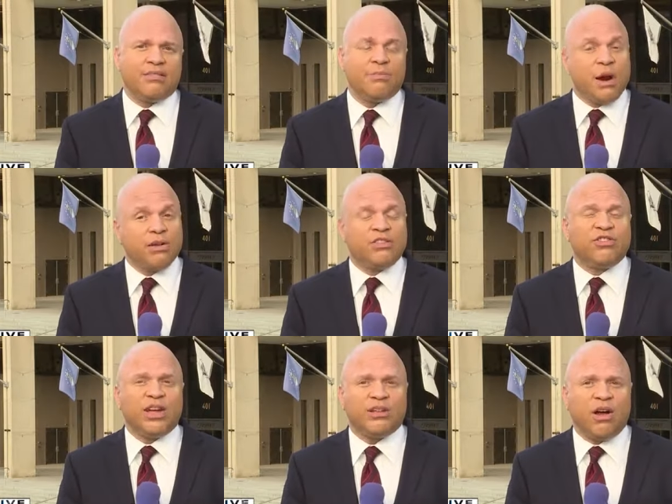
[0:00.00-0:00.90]
and Maryland
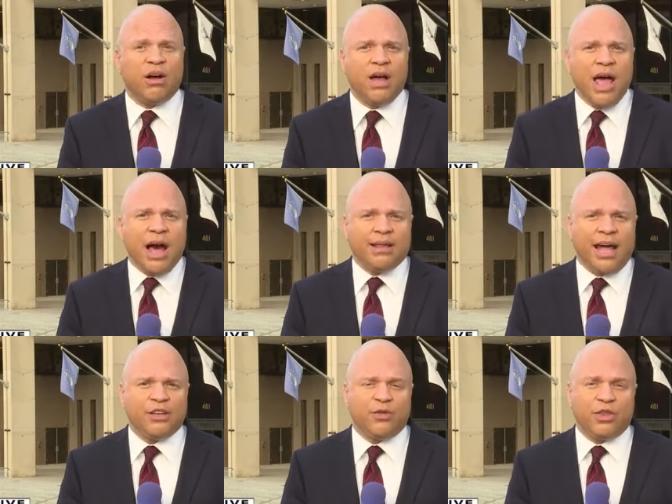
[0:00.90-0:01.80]
state law
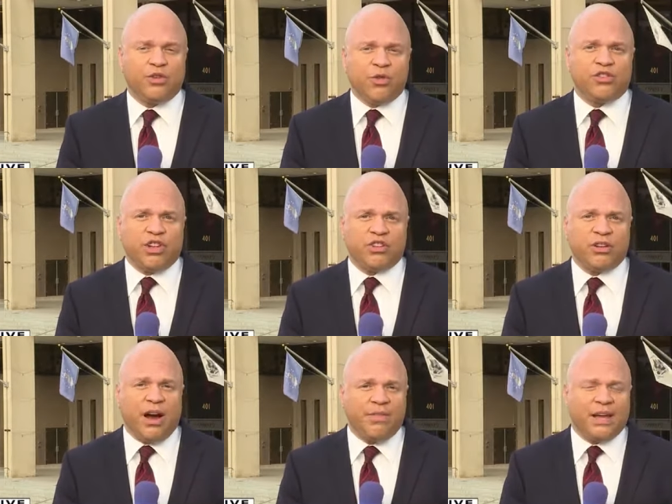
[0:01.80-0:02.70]
allows for the jurisdiction
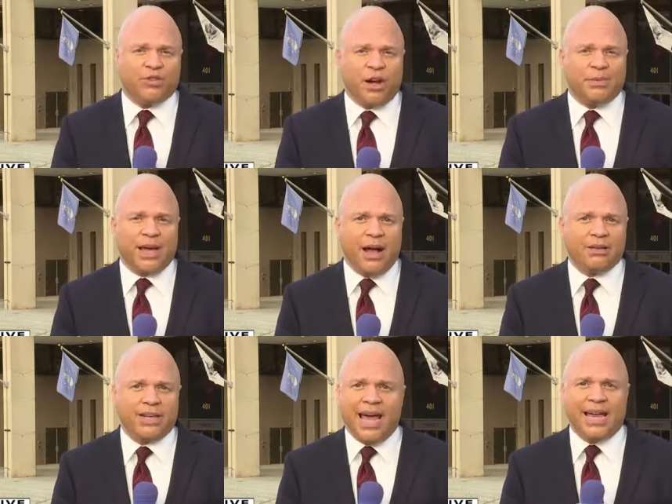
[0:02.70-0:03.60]
of that trial to be held
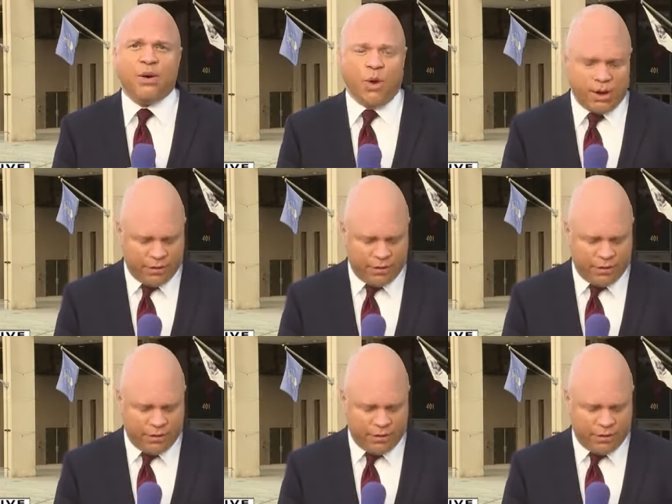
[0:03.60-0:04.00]
in any one of